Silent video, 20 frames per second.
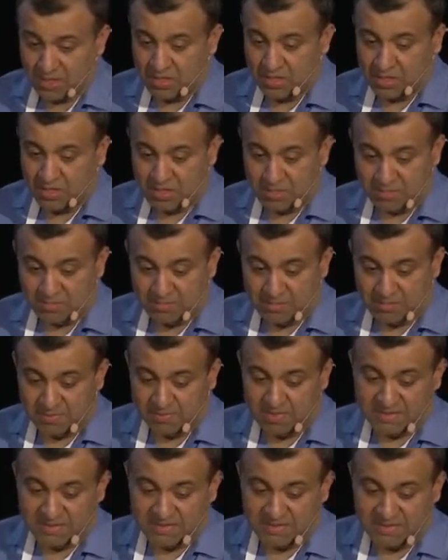But
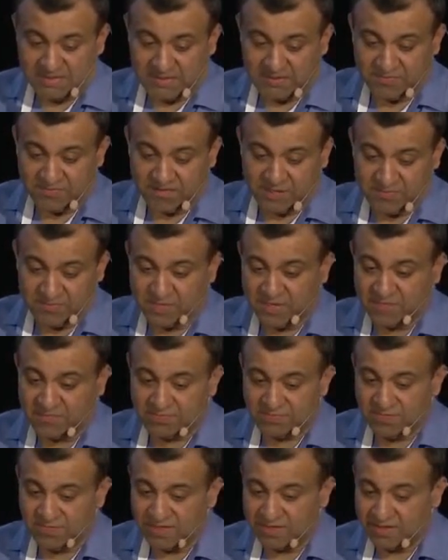basically, very
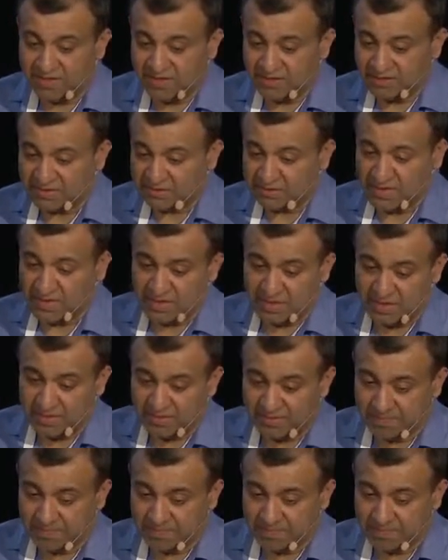briefly, there is build,